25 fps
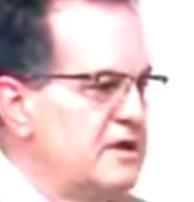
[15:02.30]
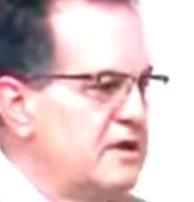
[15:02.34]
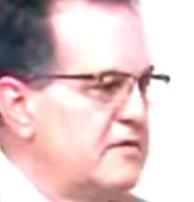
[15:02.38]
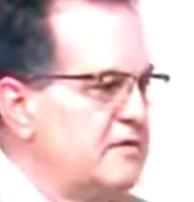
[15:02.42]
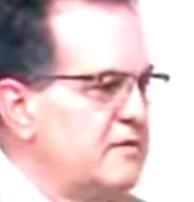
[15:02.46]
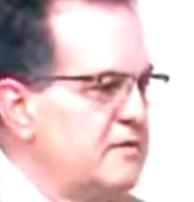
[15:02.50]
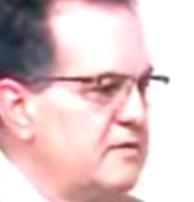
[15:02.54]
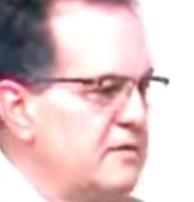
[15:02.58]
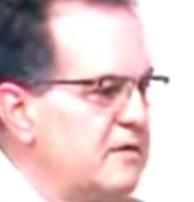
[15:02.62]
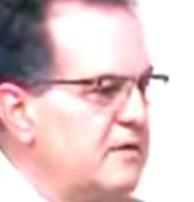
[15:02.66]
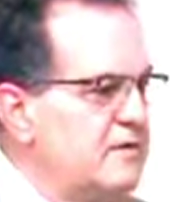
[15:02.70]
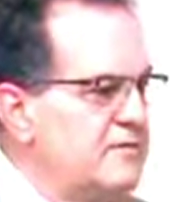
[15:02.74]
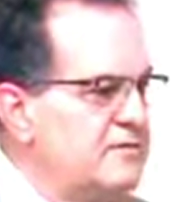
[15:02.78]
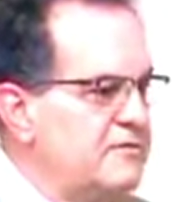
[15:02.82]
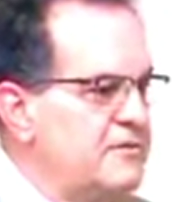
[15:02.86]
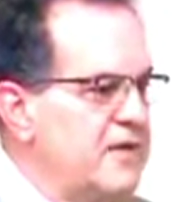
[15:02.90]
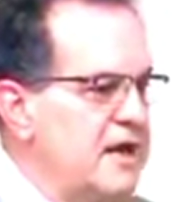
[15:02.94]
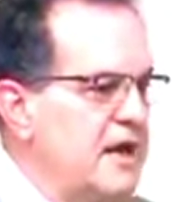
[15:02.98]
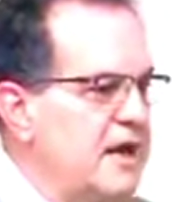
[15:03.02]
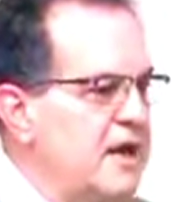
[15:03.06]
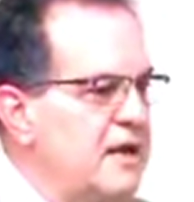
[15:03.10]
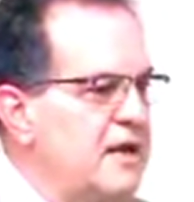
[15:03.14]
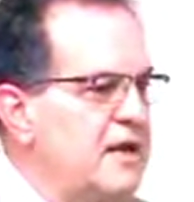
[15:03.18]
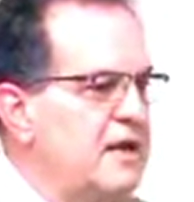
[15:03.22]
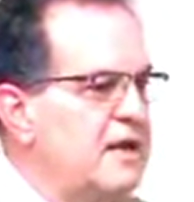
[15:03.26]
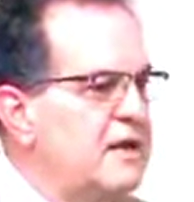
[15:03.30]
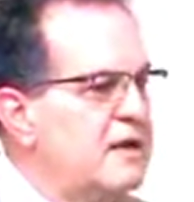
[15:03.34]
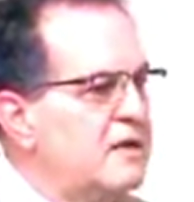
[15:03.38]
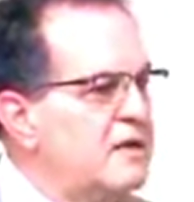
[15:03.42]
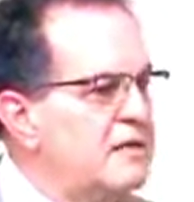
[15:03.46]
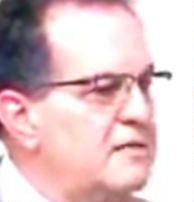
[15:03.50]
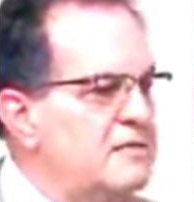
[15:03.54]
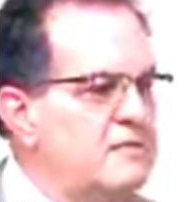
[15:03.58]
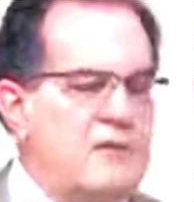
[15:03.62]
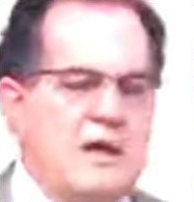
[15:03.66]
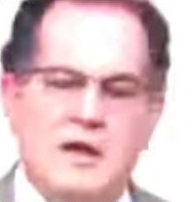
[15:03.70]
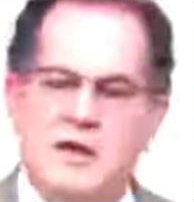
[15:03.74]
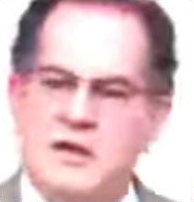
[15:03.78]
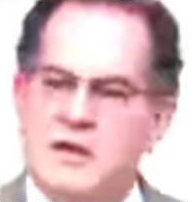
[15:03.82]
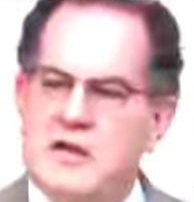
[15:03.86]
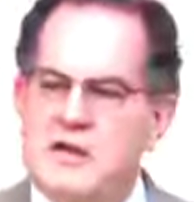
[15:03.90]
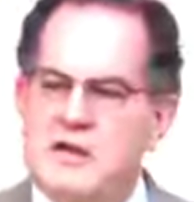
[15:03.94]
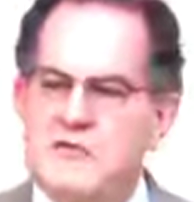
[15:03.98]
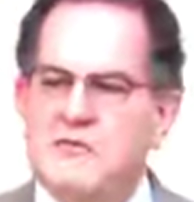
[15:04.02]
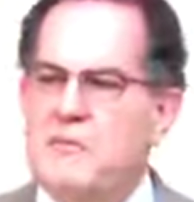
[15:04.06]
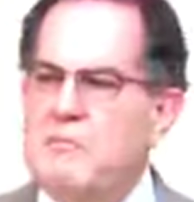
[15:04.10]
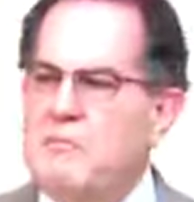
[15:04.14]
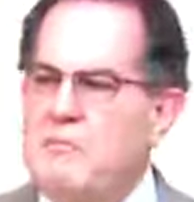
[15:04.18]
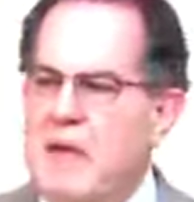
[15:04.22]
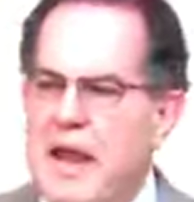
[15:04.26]
that offend in uh,
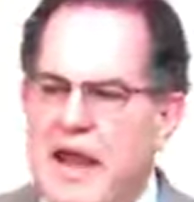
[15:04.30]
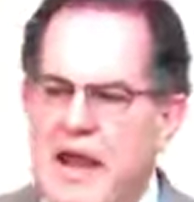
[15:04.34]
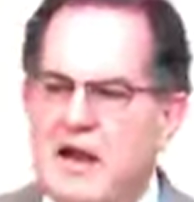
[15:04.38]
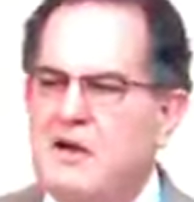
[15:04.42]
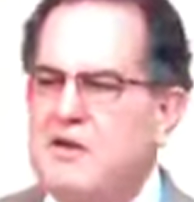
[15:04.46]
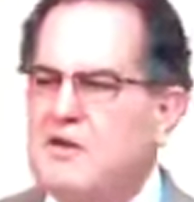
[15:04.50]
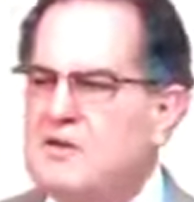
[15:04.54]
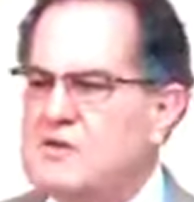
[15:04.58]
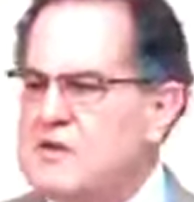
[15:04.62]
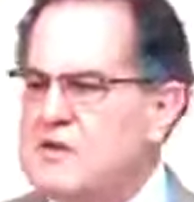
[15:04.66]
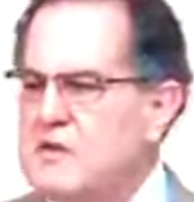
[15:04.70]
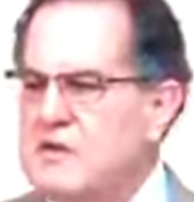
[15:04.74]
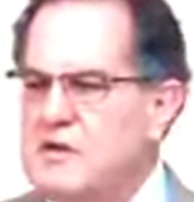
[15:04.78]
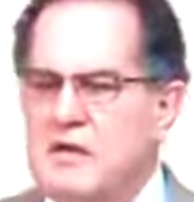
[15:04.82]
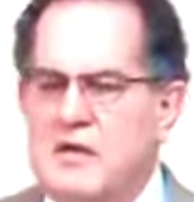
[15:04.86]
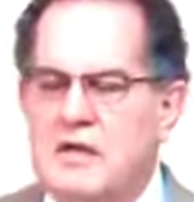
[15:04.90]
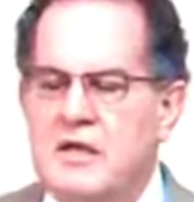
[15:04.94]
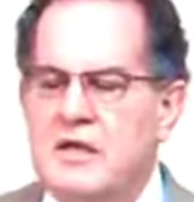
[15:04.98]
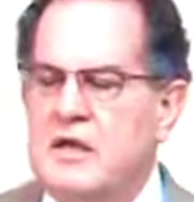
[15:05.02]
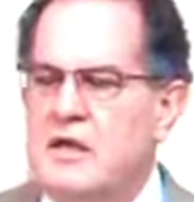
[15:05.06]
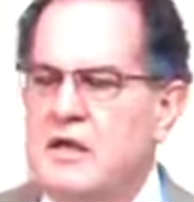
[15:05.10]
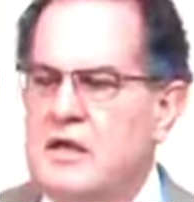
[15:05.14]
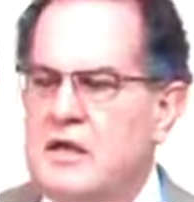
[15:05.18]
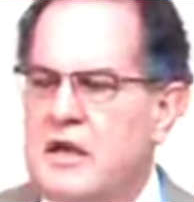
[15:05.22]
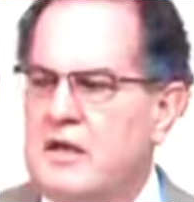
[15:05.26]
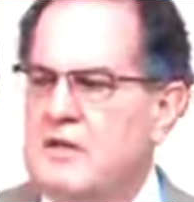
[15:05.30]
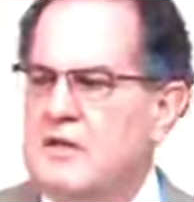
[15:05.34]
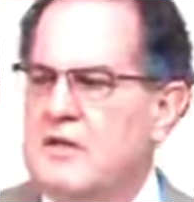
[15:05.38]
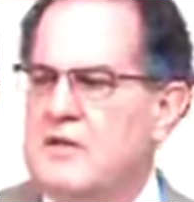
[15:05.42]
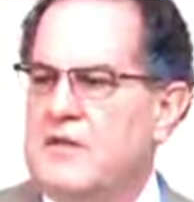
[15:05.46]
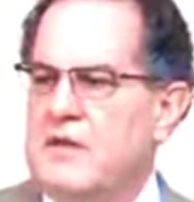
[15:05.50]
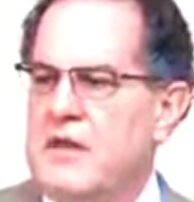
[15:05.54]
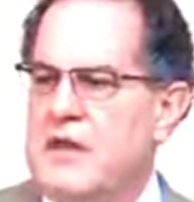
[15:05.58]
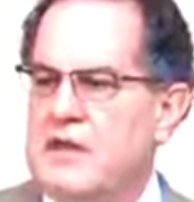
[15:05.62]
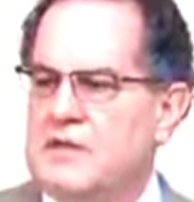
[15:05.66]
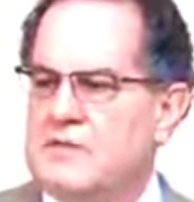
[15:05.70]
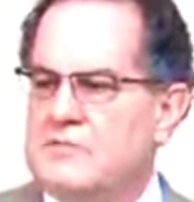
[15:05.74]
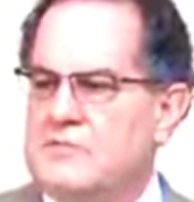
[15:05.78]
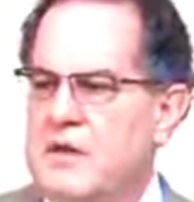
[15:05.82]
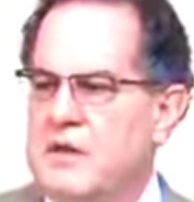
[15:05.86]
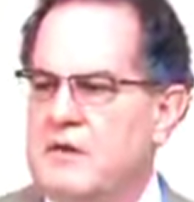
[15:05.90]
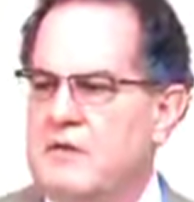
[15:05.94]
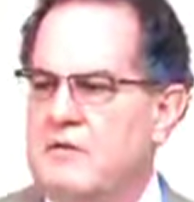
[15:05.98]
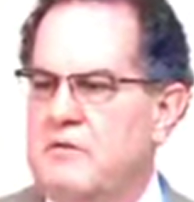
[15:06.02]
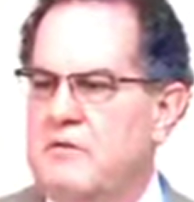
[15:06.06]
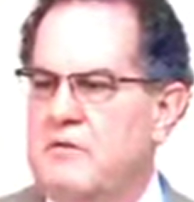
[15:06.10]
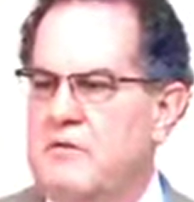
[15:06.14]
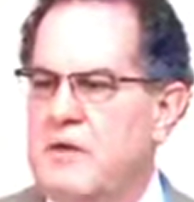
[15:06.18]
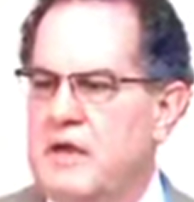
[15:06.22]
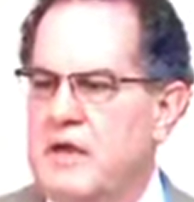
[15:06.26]
different manners and other things,
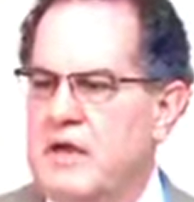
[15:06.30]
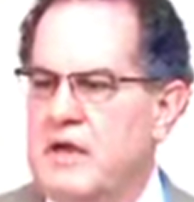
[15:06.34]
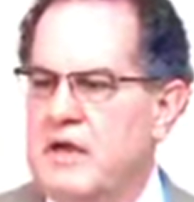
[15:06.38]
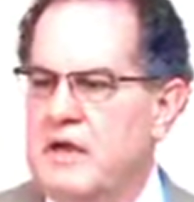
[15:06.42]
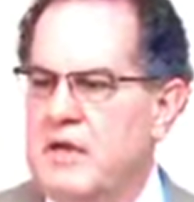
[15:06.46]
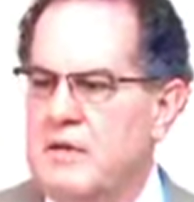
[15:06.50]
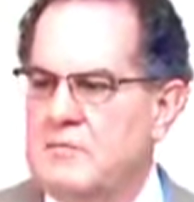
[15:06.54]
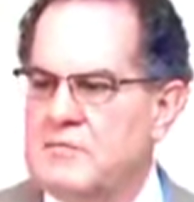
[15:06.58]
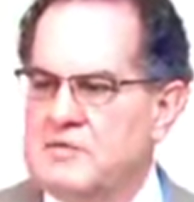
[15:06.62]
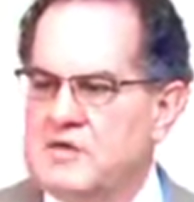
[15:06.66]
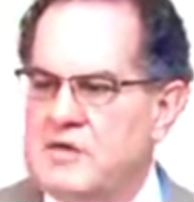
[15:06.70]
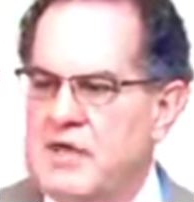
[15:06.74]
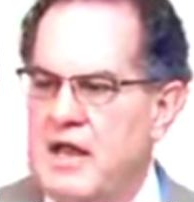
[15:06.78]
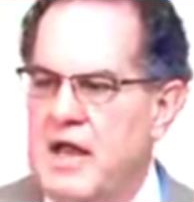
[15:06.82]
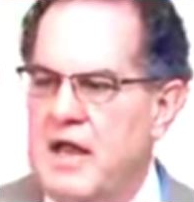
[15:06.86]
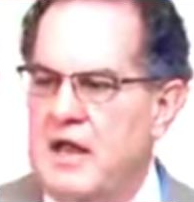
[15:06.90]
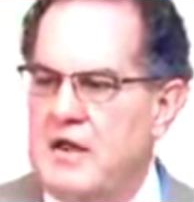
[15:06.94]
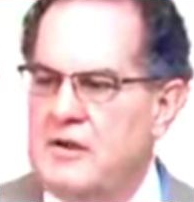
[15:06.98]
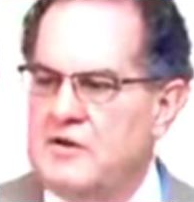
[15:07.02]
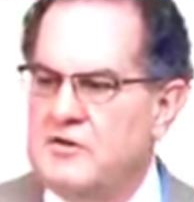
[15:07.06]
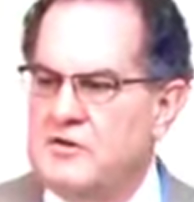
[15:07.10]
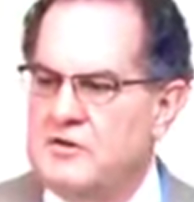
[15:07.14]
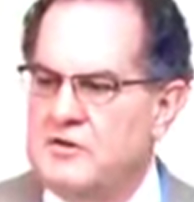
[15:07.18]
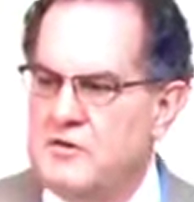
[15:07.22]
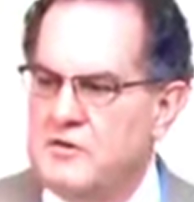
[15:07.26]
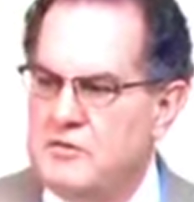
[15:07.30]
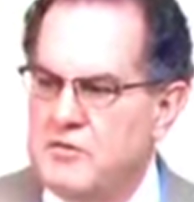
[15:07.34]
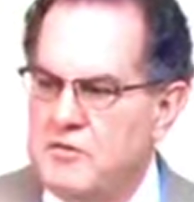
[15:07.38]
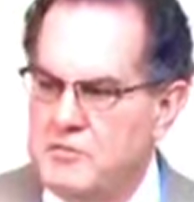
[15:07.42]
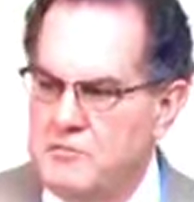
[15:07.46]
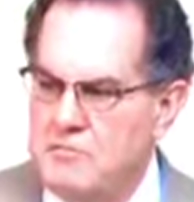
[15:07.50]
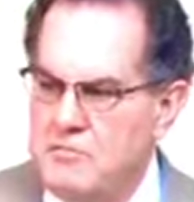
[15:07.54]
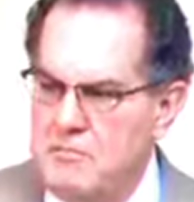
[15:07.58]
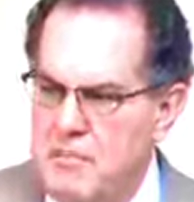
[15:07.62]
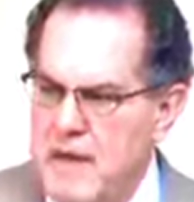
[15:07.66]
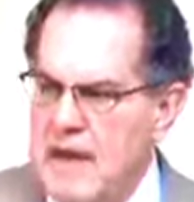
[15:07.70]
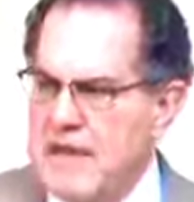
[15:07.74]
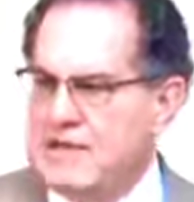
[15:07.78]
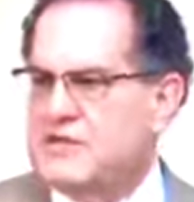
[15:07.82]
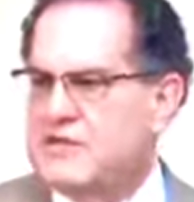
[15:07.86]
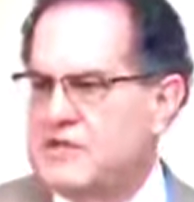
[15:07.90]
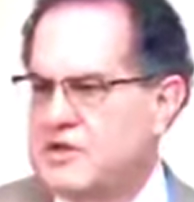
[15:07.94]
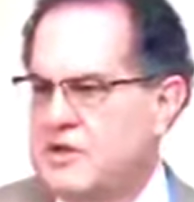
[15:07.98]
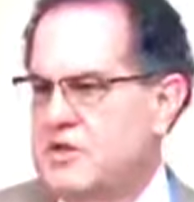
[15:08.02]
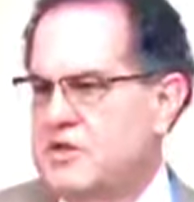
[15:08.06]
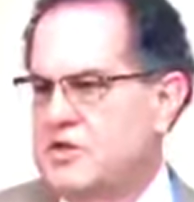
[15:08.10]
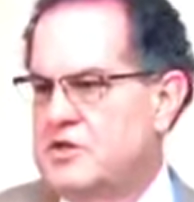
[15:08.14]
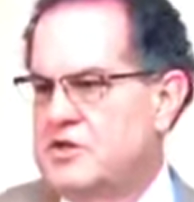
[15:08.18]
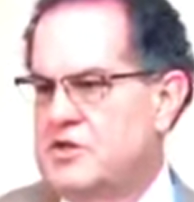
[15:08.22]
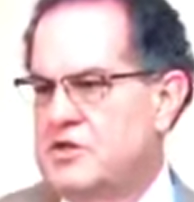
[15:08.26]
but when it comes down to the
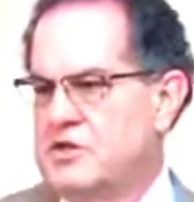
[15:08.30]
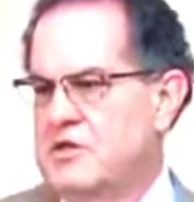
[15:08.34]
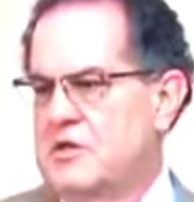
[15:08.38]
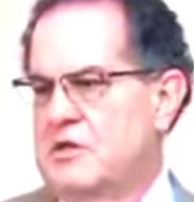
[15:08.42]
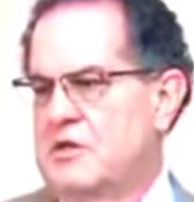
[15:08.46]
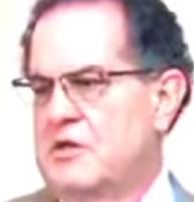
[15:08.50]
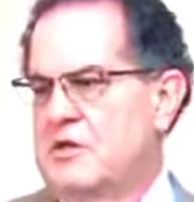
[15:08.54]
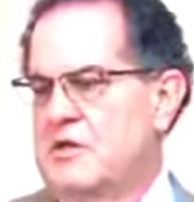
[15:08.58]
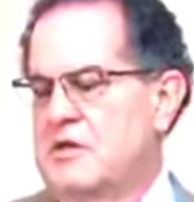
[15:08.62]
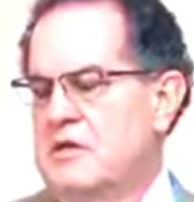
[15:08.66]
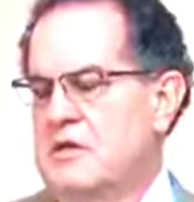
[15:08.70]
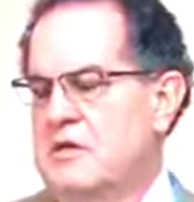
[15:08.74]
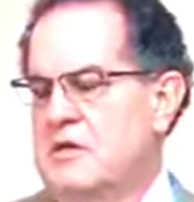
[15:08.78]
message